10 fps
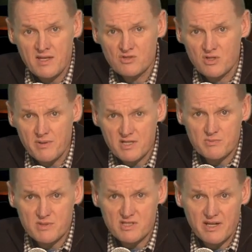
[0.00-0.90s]
So the
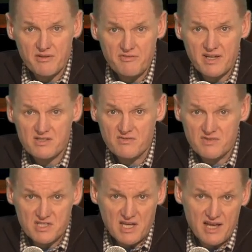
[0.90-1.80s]
possible side effects of
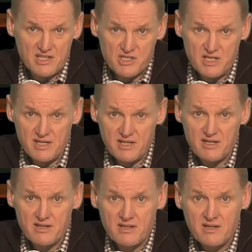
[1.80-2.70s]
Angeliq:
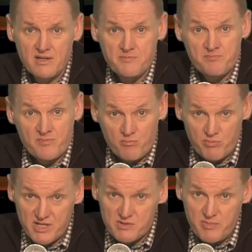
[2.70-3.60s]

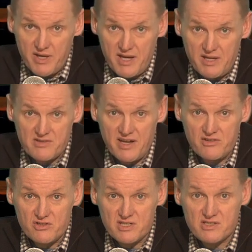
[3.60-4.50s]
breast pain,
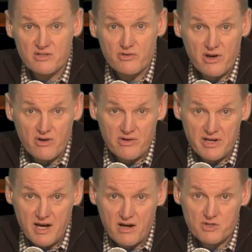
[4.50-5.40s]
tenderness or
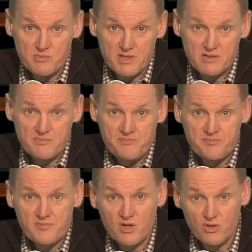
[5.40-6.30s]
enlargement,
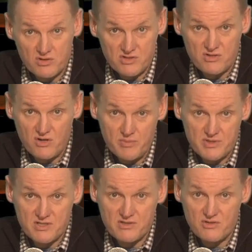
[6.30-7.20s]
gut
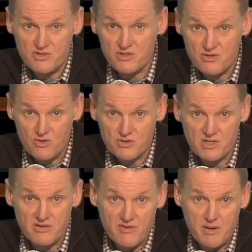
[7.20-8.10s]
disturbances such as
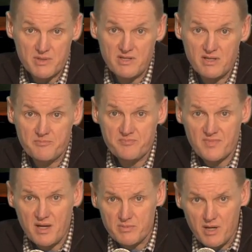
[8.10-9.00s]
nausea and vomiting,
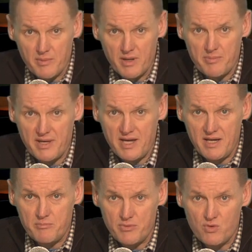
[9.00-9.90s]
abdominal
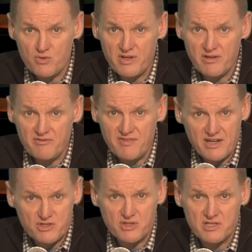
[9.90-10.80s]
pain, bloating,
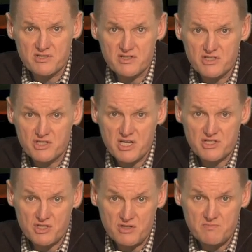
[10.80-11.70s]
flatulence,
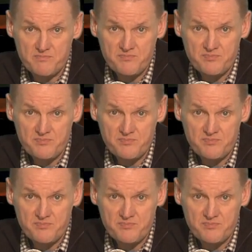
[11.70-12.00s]
indigestion,